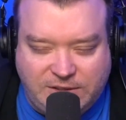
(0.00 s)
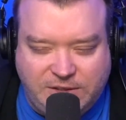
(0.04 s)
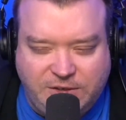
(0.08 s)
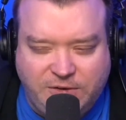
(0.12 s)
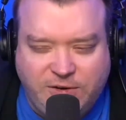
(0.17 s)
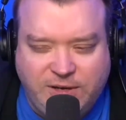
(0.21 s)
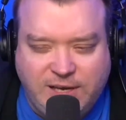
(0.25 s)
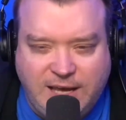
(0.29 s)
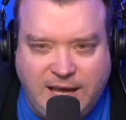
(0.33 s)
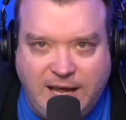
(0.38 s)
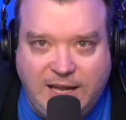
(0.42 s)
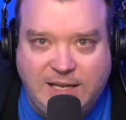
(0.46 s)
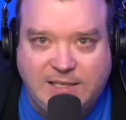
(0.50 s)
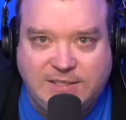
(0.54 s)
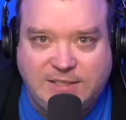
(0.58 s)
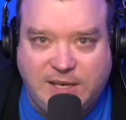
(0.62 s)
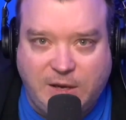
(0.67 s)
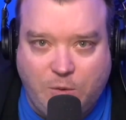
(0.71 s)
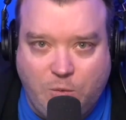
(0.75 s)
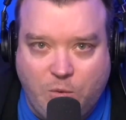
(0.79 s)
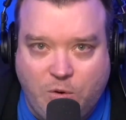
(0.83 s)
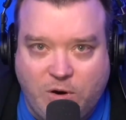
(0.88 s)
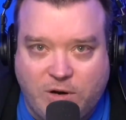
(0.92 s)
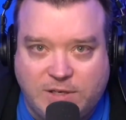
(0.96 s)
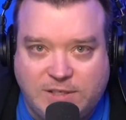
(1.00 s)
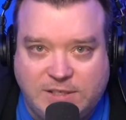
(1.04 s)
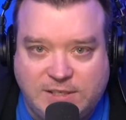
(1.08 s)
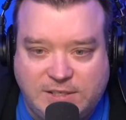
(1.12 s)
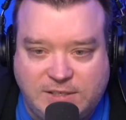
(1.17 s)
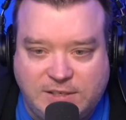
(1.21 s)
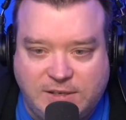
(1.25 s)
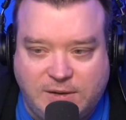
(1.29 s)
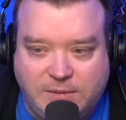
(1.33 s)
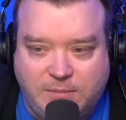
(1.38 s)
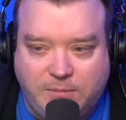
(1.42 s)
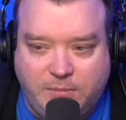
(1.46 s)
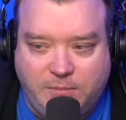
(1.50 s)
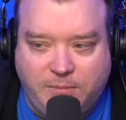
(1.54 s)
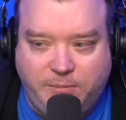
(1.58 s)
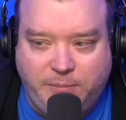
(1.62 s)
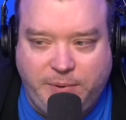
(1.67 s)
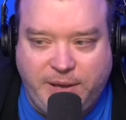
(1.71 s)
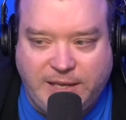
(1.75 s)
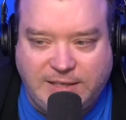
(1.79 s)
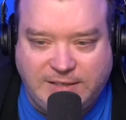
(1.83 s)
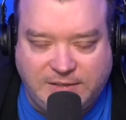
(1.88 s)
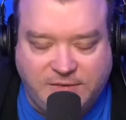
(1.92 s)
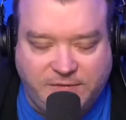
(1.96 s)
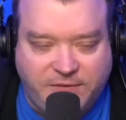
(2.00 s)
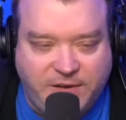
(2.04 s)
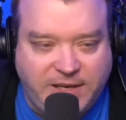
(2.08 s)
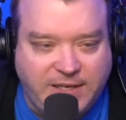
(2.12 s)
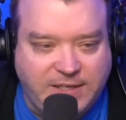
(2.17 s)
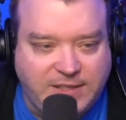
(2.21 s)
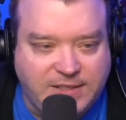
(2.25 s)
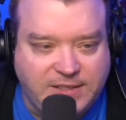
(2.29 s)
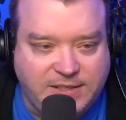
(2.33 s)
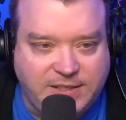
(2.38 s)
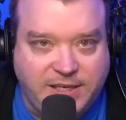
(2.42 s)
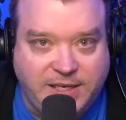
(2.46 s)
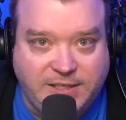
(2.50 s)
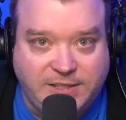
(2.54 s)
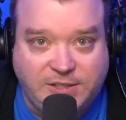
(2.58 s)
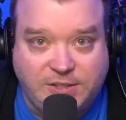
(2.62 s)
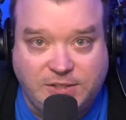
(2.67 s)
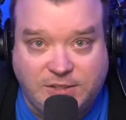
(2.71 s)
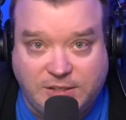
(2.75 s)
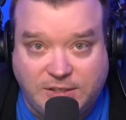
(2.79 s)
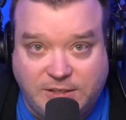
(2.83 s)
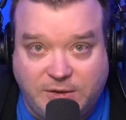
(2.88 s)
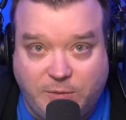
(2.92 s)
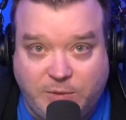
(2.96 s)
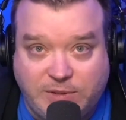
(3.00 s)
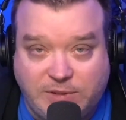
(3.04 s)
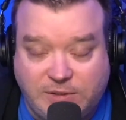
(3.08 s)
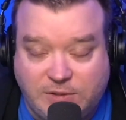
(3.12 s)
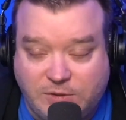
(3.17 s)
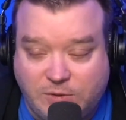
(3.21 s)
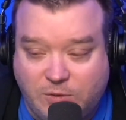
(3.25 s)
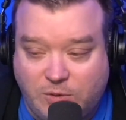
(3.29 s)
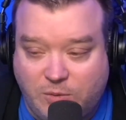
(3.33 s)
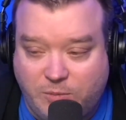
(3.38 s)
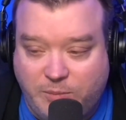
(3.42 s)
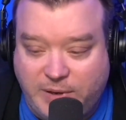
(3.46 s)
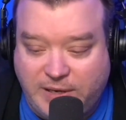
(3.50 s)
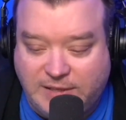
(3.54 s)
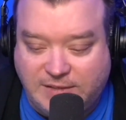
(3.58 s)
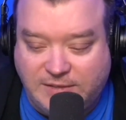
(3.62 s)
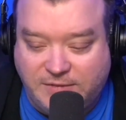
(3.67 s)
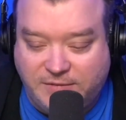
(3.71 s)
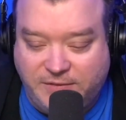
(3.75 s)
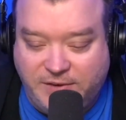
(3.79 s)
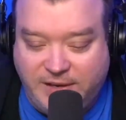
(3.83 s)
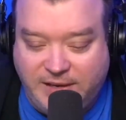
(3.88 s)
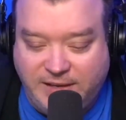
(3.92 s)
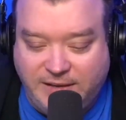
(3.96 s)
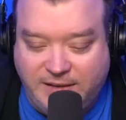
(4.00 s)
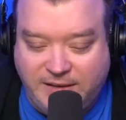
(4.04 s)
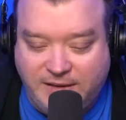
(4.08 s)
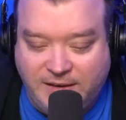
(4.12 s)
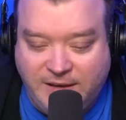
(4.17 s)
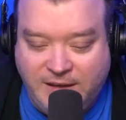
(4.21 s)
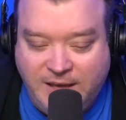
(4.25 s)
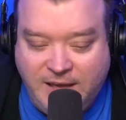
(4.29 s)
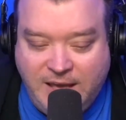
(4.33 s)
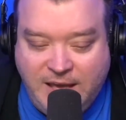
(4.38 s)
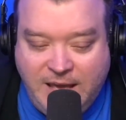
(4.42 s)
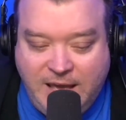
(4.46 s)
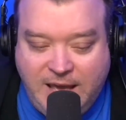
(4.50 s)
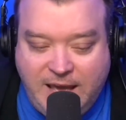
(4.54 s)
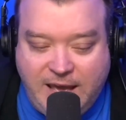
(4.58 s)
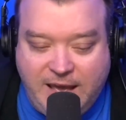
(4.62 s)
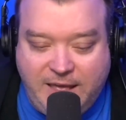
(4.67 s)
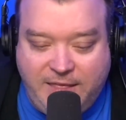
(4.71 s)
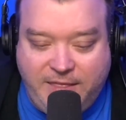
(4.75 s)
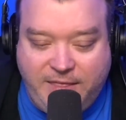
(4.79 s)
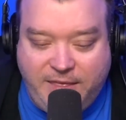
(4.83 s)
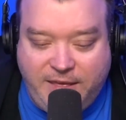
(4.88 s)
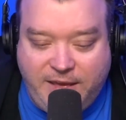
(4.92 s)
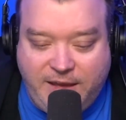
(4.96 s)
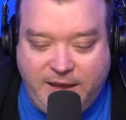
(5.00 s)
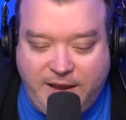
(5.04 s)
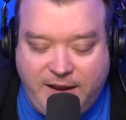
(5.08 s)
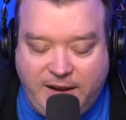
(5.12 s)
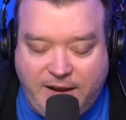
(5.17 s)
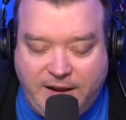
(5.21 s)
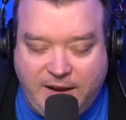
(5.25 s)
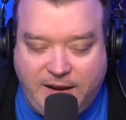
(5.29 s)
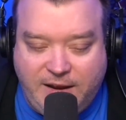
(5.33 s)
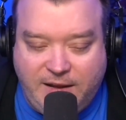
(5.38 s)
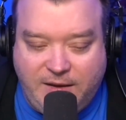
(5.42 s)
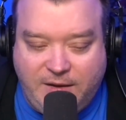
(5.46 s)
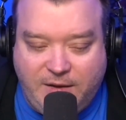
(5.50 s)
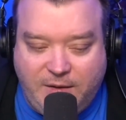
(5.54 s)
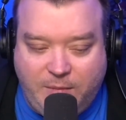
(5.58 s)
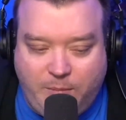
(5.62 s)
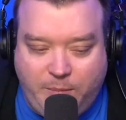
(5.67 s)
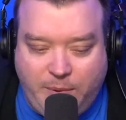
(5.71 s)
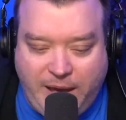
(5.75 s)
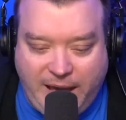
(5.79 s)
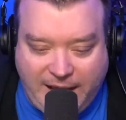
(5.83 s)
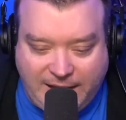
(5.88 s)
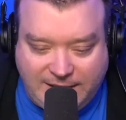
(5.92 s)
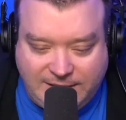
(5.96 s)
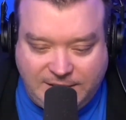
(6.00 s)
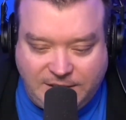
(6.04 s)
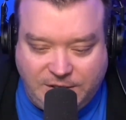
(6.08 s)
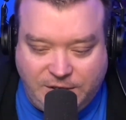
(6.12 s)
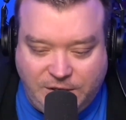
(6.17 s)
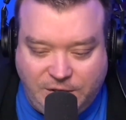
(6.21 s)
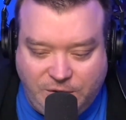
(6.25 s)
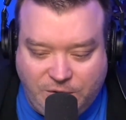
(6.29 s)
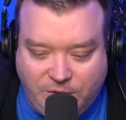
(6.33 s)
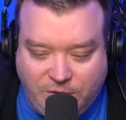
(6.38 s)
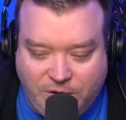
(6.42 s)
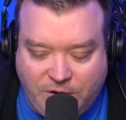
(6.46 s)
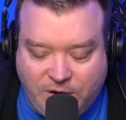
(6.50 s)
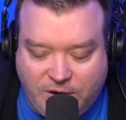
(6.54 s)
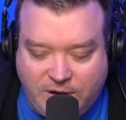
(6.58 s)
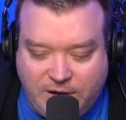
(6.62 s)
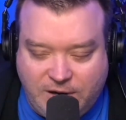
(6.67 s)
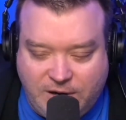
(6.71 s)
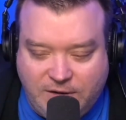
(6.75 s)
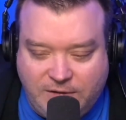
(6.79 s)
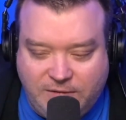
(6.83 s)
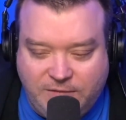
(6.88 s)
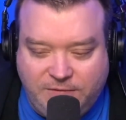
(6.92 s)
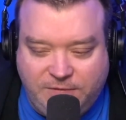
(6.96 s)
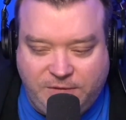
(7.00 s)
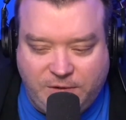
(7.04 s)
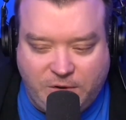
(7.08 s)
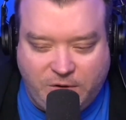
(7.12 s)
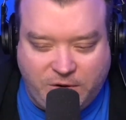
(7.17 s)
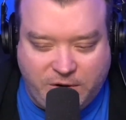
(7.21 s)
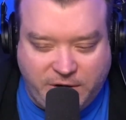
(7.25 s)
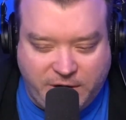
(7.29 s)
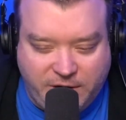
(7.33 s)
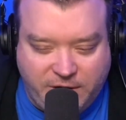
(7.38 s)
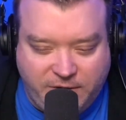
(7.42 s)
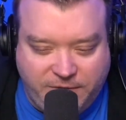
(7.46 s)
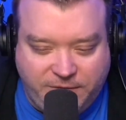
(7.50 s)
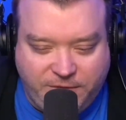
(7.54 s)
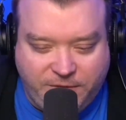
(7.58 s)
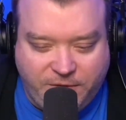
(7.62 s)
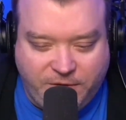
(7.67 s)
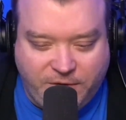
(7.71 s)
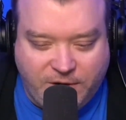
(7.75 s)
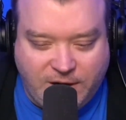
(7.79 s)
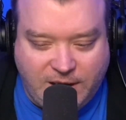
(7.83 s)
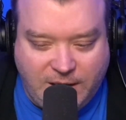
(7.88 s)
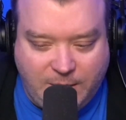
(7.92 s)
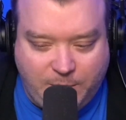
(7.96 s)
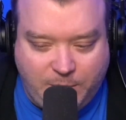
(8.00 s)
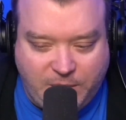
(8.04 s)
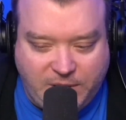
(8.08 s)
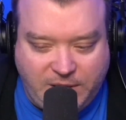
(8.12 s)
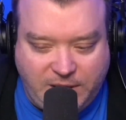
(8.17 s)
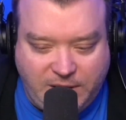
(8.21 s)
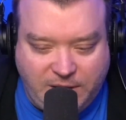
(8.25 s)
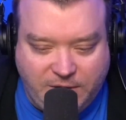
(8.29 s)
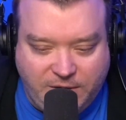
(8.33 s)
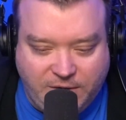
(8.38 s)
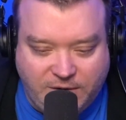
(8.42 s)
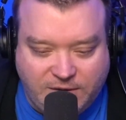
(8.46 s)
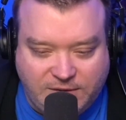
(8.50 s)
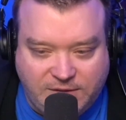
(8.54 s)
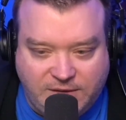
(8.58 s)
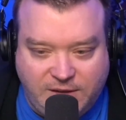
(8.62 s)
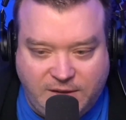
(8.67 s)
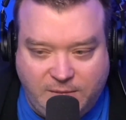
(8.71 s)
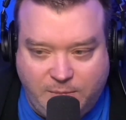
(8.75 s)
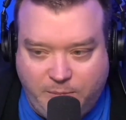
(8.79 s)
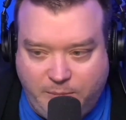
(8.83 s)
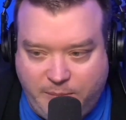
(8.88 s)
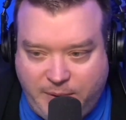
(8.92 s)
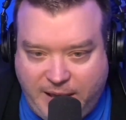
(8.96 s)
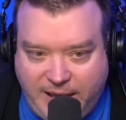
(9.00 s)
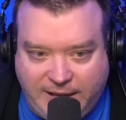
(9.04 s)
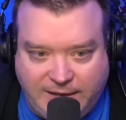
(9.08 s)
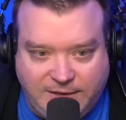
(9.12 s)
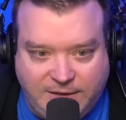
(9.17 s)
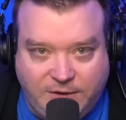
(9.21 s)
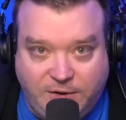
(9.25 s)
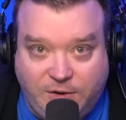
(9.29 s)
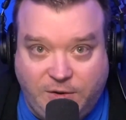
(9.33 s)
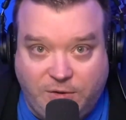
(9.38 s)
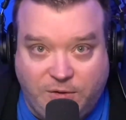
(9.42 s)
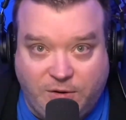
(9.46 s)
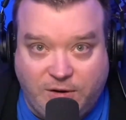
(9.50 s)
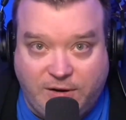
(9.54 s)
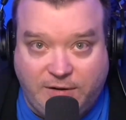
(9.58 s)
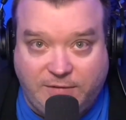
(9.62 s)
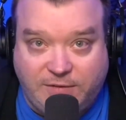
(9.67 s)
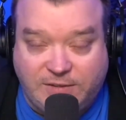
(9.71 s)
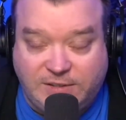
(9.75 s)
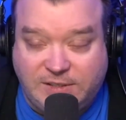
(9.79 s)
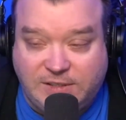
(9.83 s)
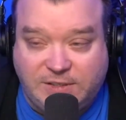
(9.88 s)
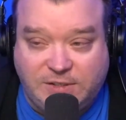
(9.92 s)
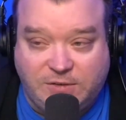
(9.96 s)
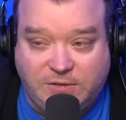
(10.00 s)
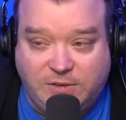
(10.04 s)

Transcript: During college, I worked some Pennsylvania stations because I went to school in Pennsylvania, and then uh, back to New York, Florida for a couple years, then back to New York ever since.